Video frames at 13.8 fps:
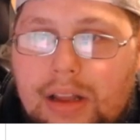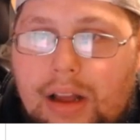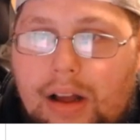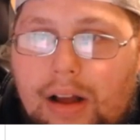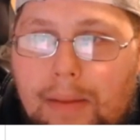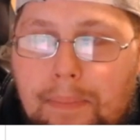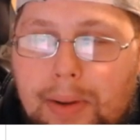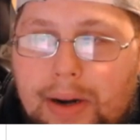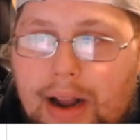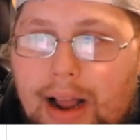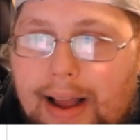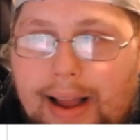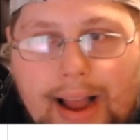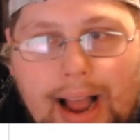but
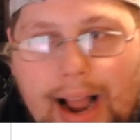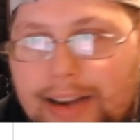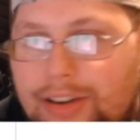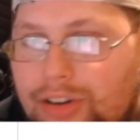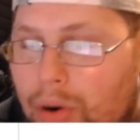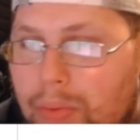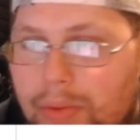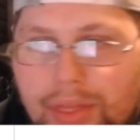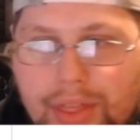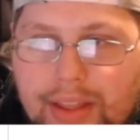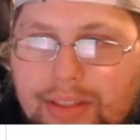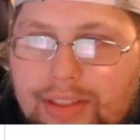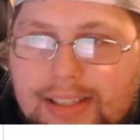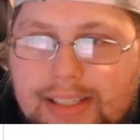I don't think
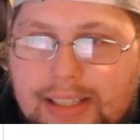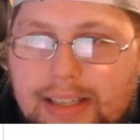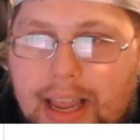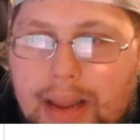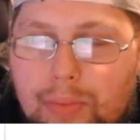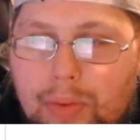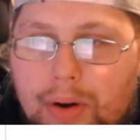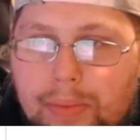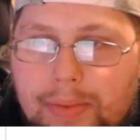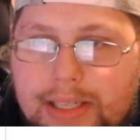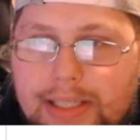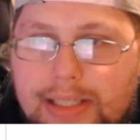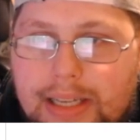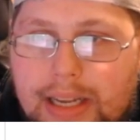this is a game where we
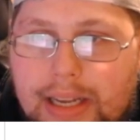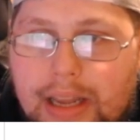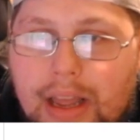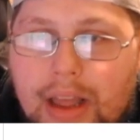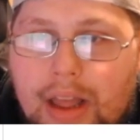see,